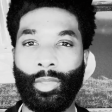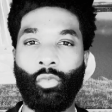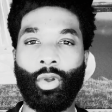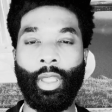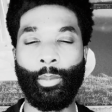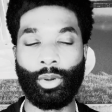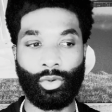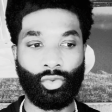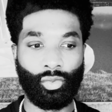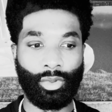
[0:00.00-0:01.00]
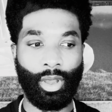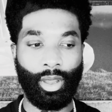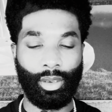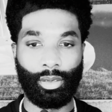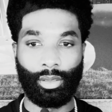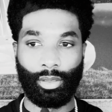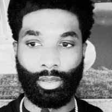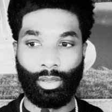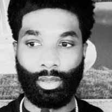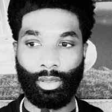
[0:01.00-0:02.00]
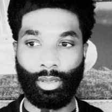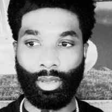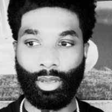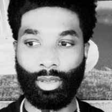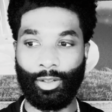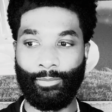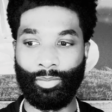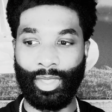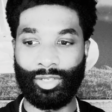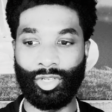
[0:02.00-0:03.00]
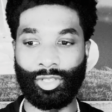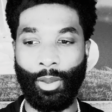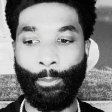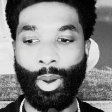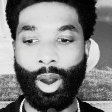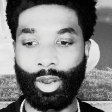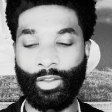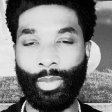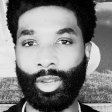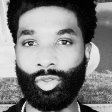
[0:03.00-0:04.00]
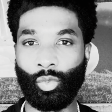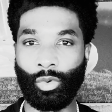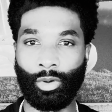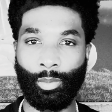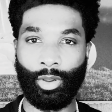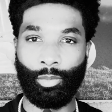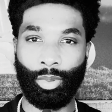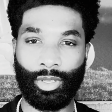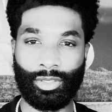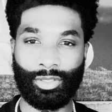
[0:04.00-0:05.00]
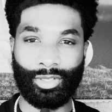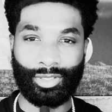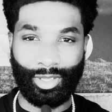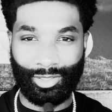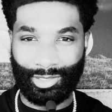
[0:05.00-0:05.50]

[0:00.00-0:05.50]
If we're able to do that, that's just a part of making the world a better place. Just a